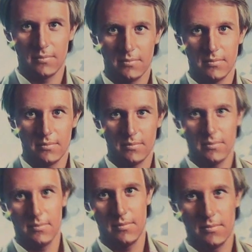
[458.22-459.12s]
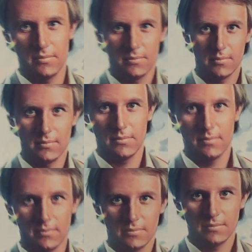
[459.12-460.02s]
yeah, lots of stuff to look forward to on
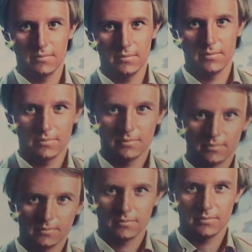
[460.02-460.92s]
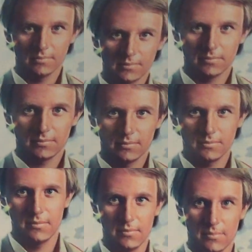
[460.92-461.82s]
both channels,
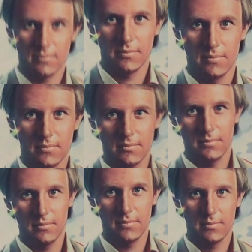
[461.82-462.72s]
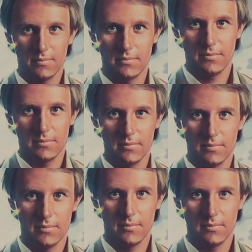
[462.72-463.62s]
and that's all I gotta say, and this is
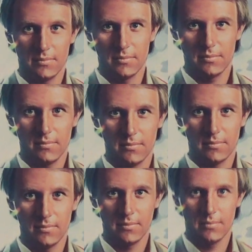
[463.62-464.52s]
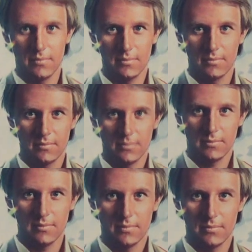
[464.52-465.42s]
Tyler from the Other Games channel, signing
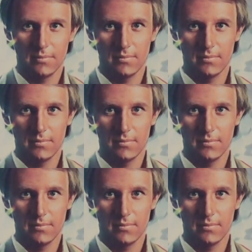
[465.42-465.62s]
out.